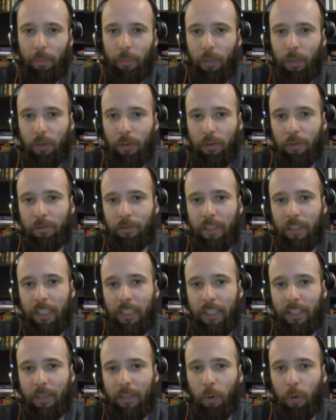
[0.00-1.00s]
Because of
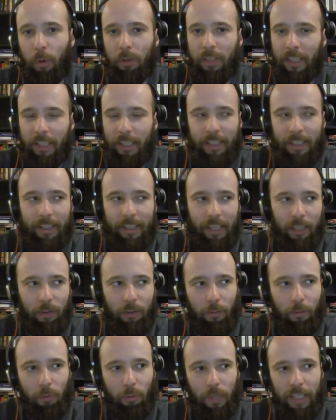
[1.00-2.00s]
his boxing is
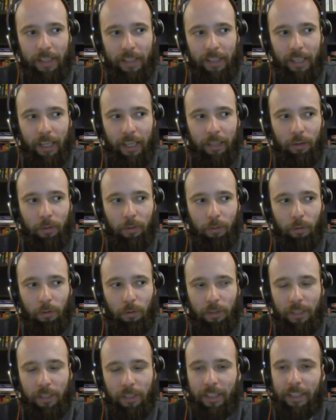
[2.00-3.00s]
kind of crazy, and of
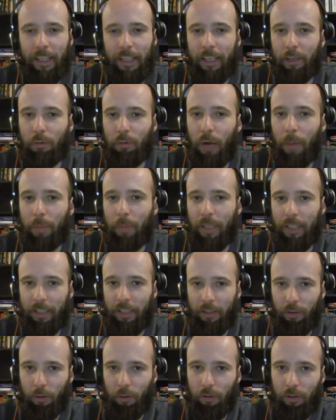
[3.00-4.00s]
course his like grappling
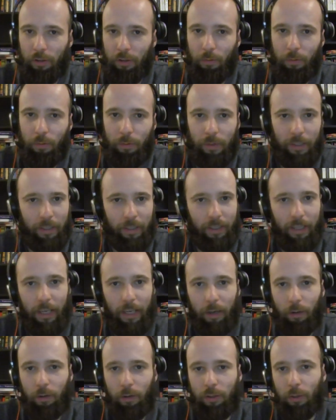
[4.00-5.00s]
is
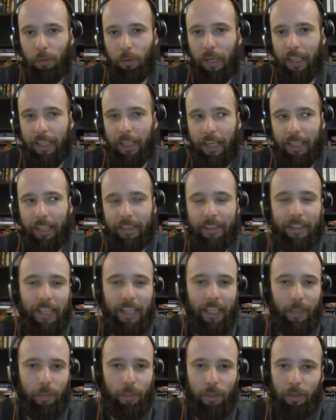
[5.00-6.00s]
also like
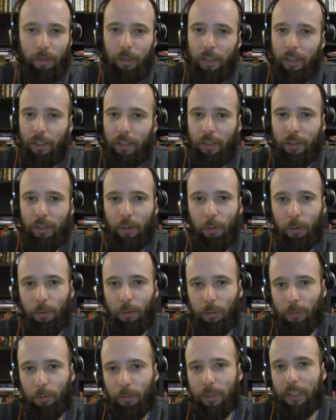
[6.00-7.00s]
undeniable.
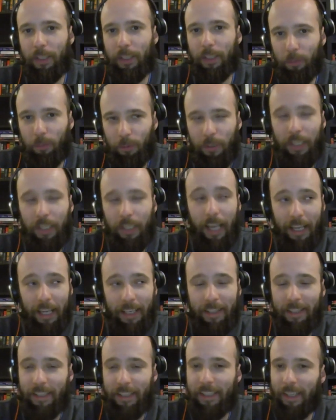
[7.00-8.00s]
So
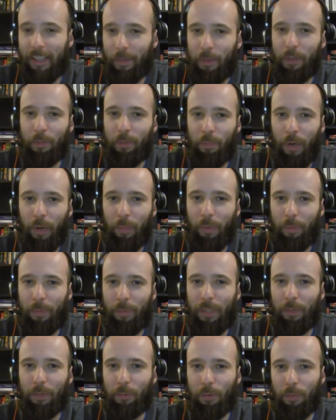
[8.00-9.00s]
against Islam, it
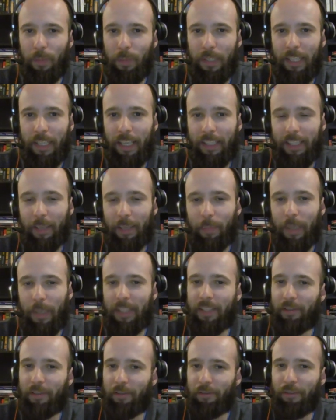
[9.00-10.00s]
probably would be the
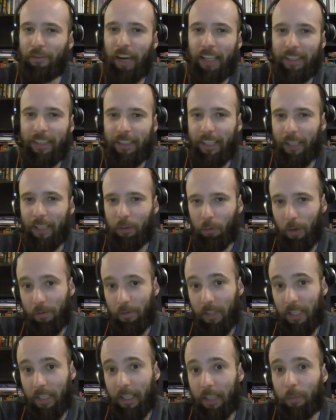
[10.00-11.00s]
best fight that
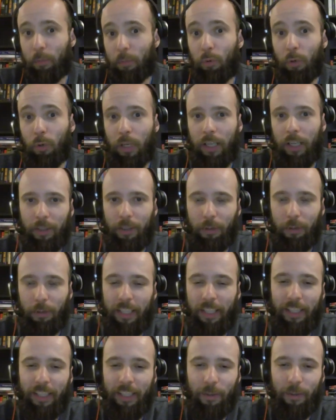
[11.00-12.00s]
UFC can book
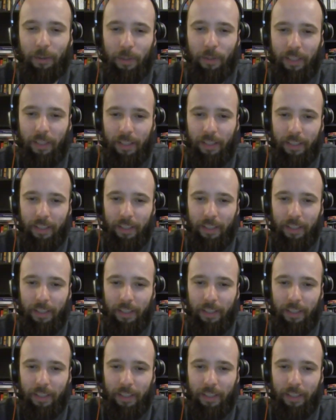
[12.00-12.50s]
right now.